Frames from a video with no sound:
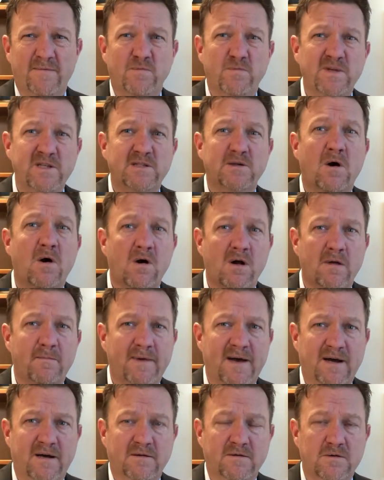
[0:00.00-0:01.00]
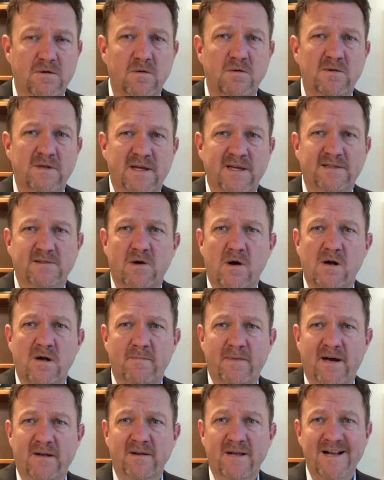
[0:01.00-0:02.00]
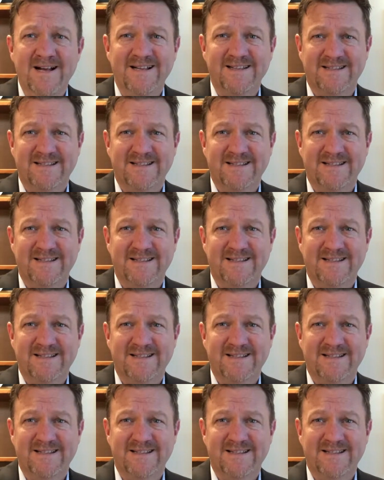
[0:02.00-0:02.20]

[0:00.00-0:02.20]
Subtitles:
And we talk about, Cole and I talk about